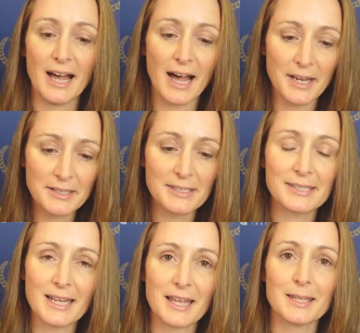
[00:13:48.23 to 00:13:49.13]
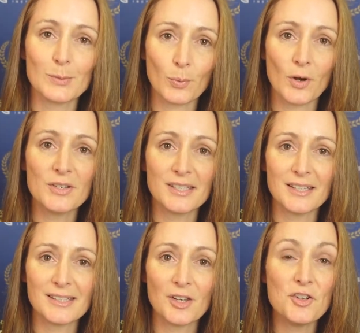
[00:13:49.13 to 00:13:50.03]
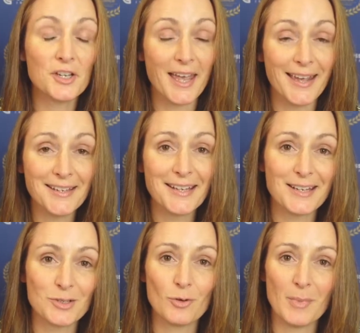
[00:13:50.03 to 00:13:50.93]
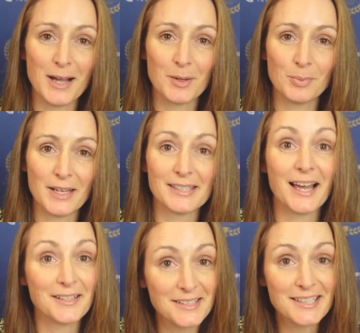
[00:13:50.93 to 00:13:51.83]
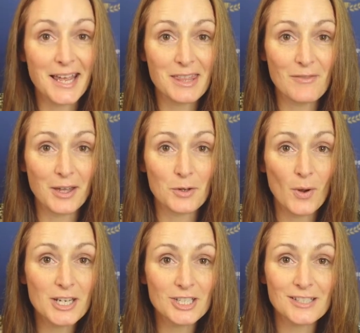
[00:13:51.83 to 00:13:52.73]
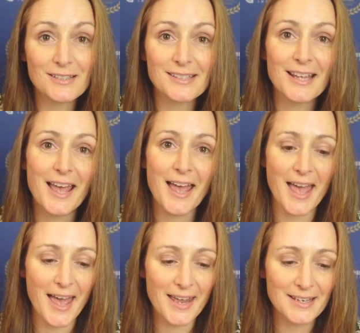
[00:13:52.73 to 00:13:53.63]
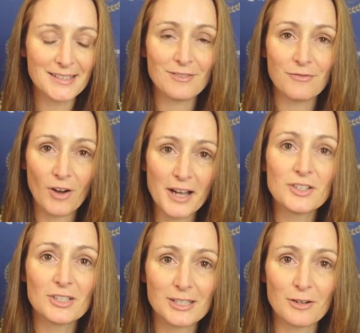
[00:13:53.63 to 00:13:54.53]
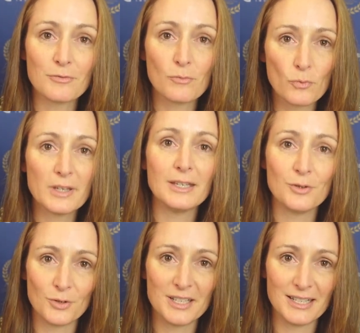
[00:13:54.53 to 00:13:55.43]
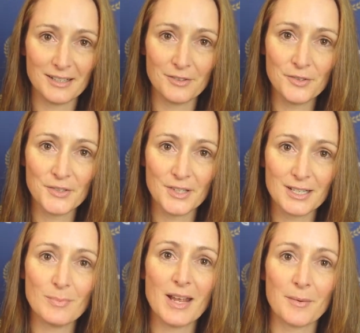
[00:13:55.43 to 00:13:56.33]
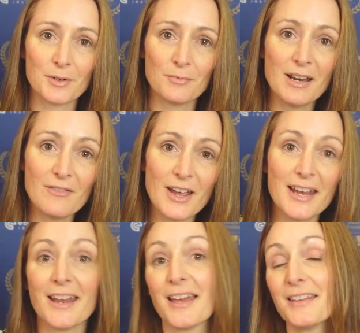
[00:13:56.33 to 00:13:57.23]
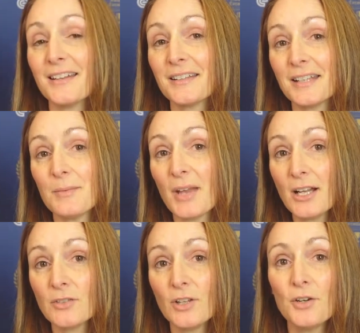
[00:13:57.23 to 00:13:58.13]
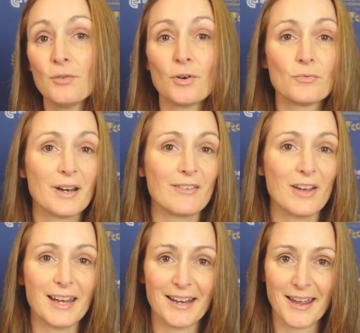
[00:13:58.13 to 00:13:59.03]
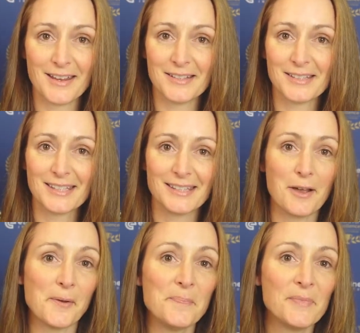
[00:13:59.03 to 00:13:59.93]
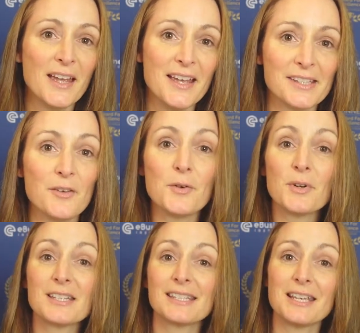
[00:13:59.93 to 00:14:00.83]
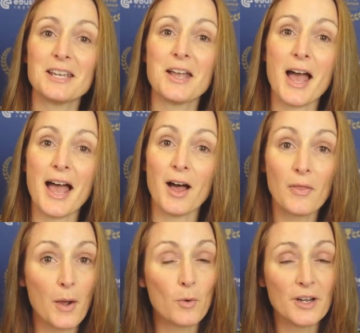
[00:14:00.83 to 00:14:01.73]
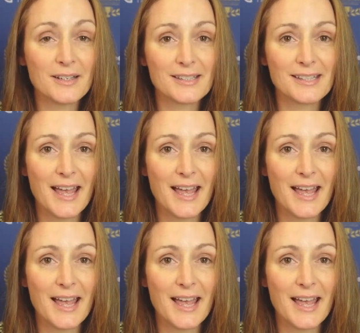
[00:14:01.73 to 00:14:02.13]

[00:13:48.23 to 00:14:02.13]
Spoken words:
understand this process so you can get into a marketplace, understand the valuations, and find yourself really good deals to be able to renovate and then keep cash flow, or renovate and sell. So if you want to see how that works,